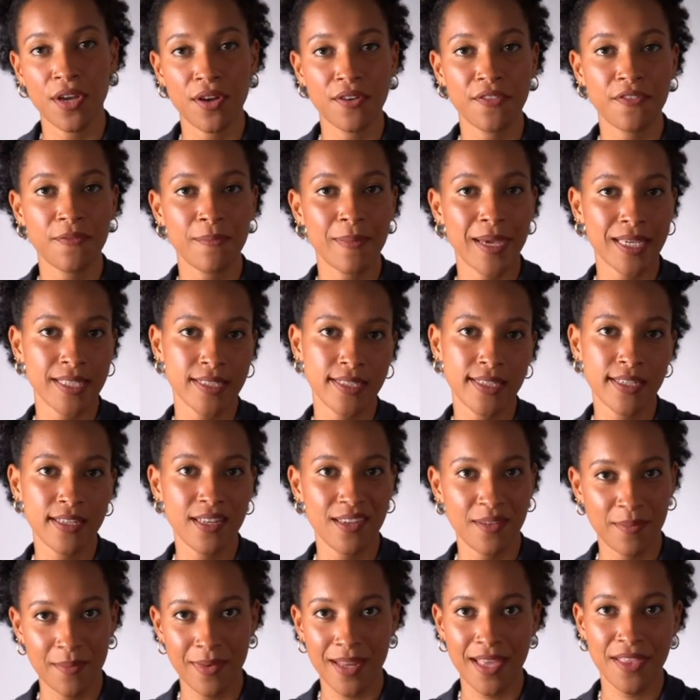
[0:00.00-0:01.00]
of
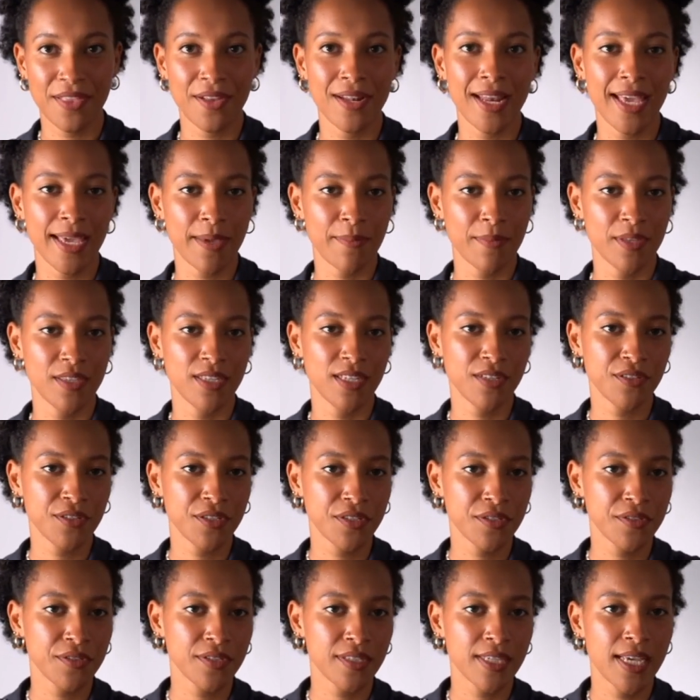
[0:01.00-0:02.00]
mycelium leather-like
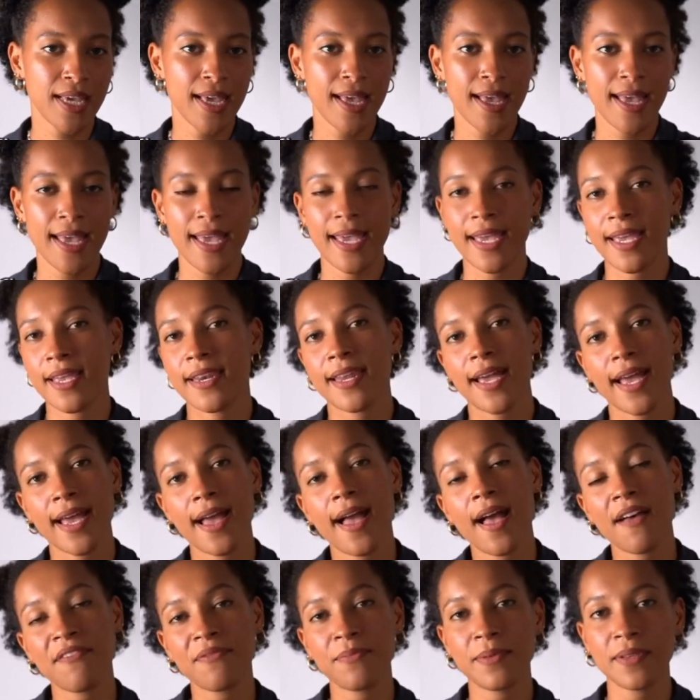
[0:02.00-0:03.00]
materials, and I
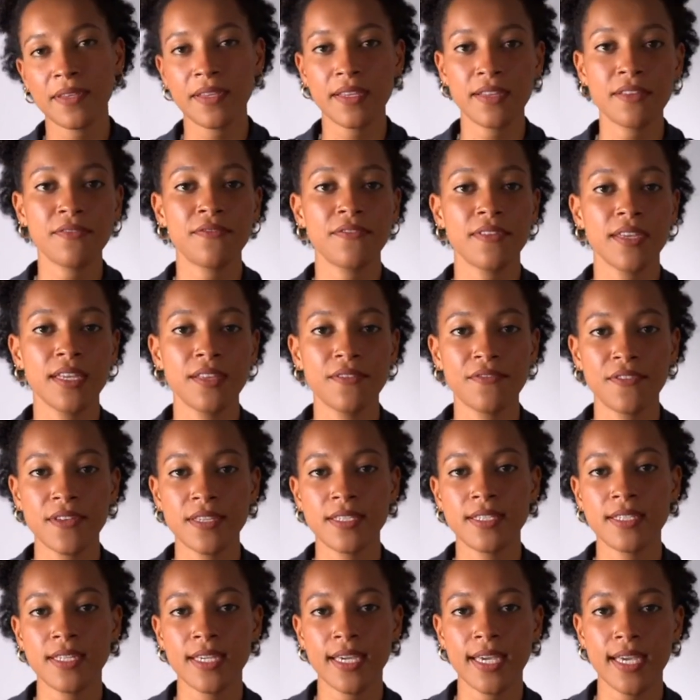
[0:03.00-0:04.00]
have been
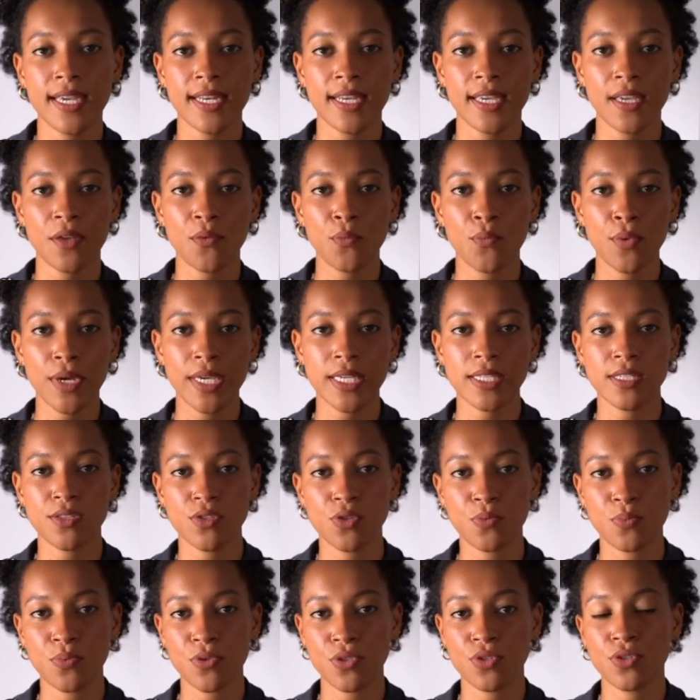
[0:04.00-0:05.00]
investigating ways
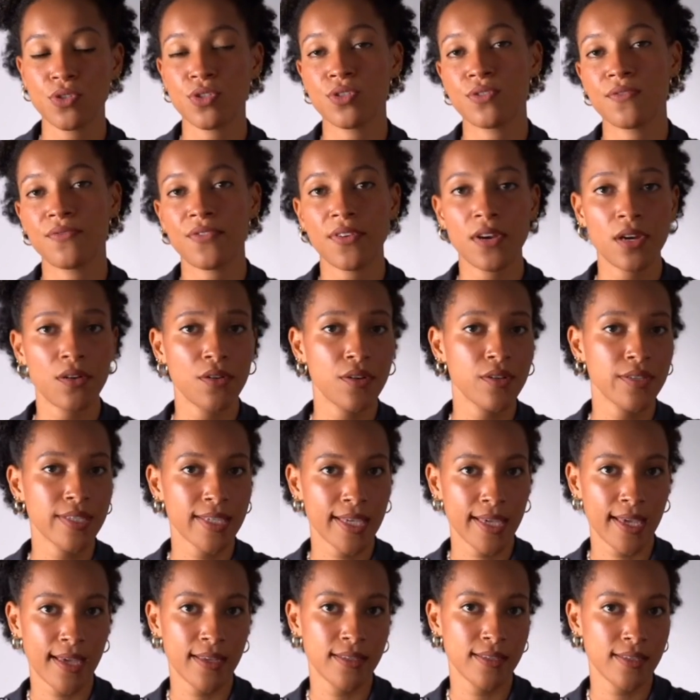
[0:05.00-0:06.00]
to produce various
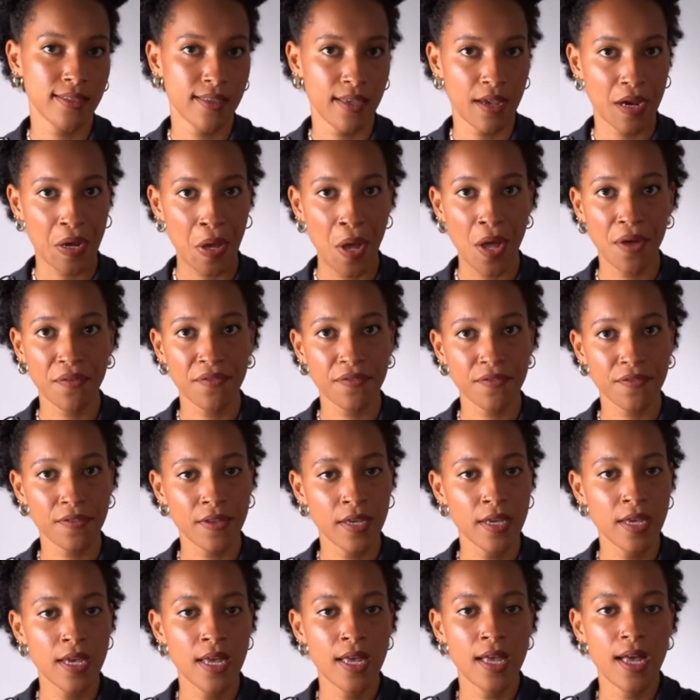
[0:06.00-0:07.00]
kinds thereof.
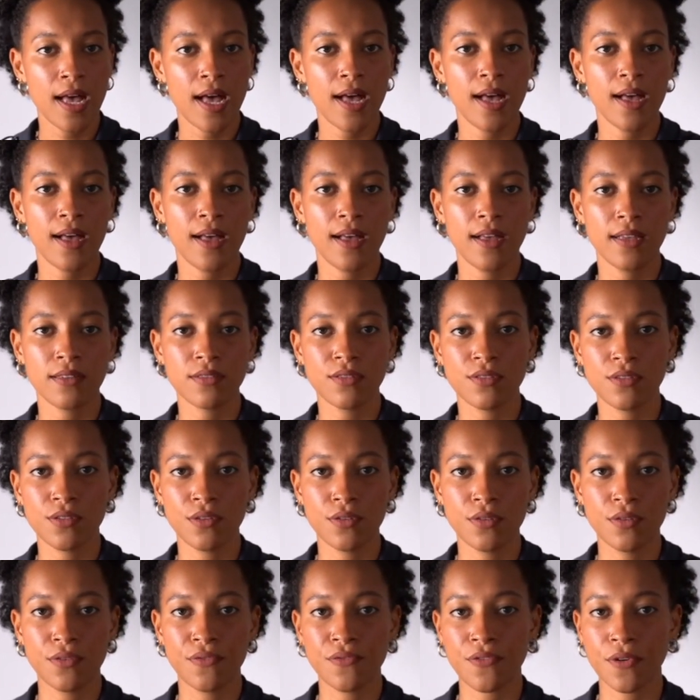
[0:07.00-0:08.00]

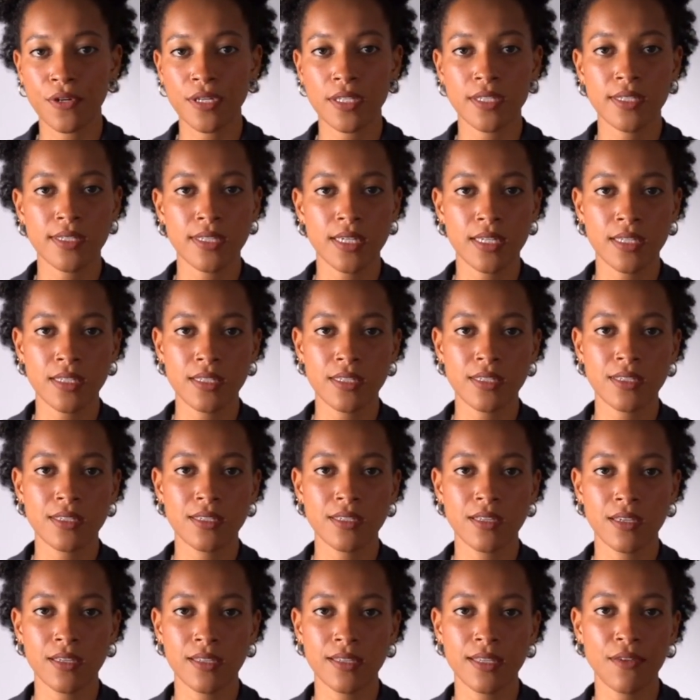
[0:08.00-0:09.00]
So, for instance,
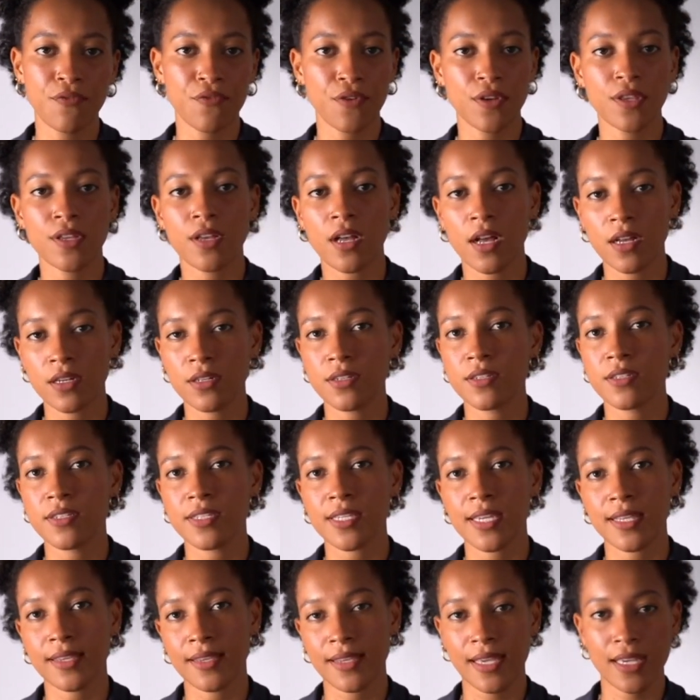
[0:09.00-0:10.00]
the different colors
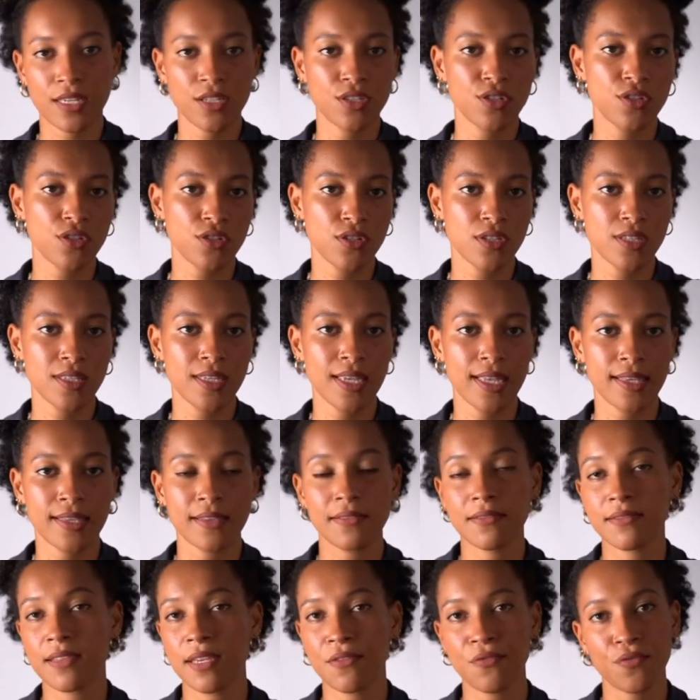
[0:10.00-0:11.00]
and textures
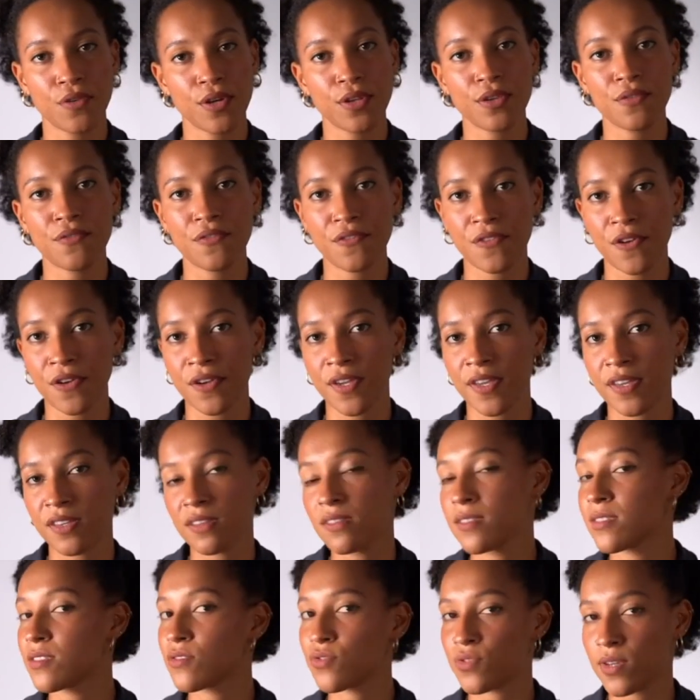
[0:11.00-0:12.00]
that different fungi
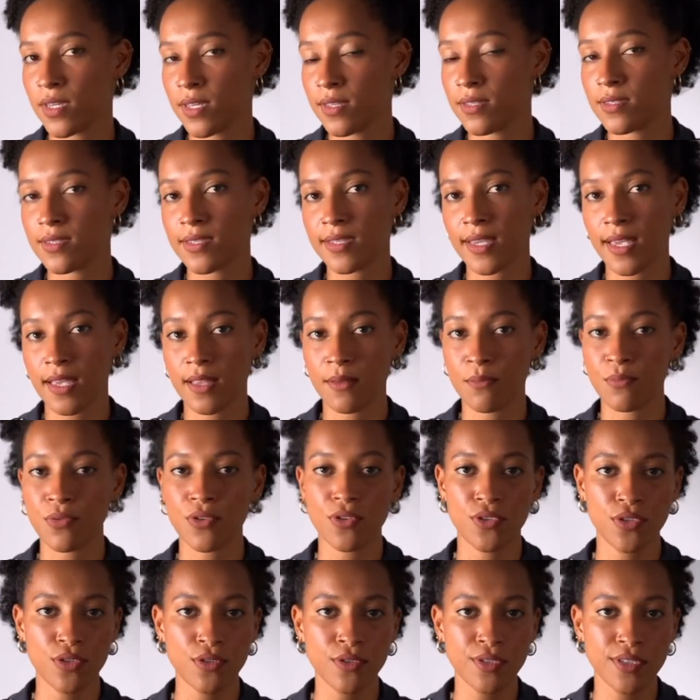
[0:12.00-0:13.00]
strains can
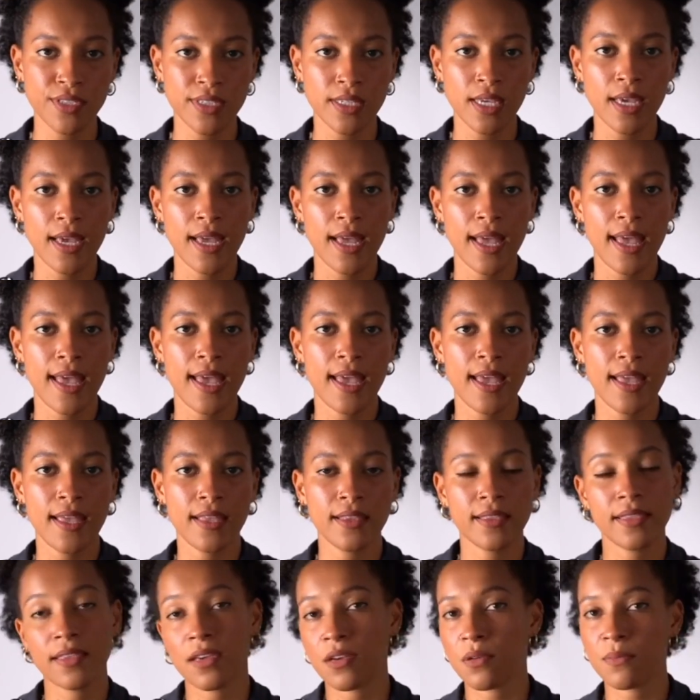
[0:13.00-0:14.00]
produce,
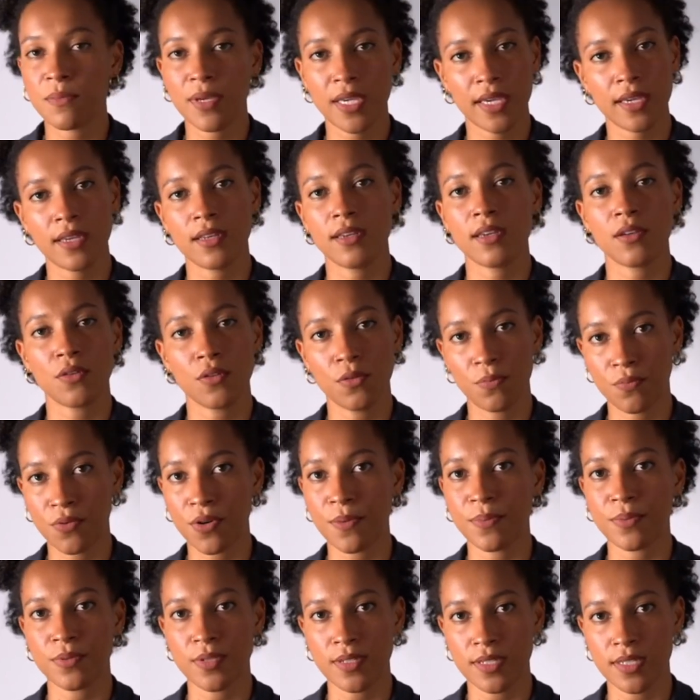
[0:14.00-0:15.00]
and their mechanical
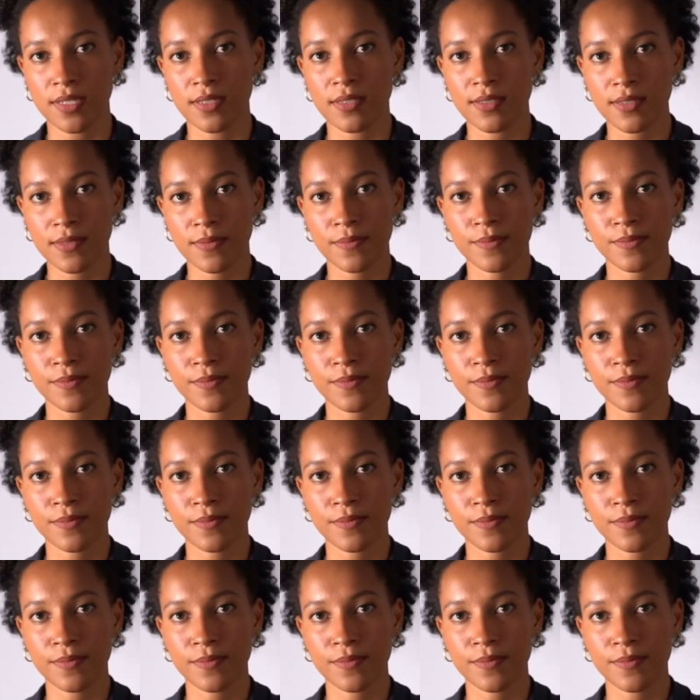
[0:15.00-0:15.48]
properties.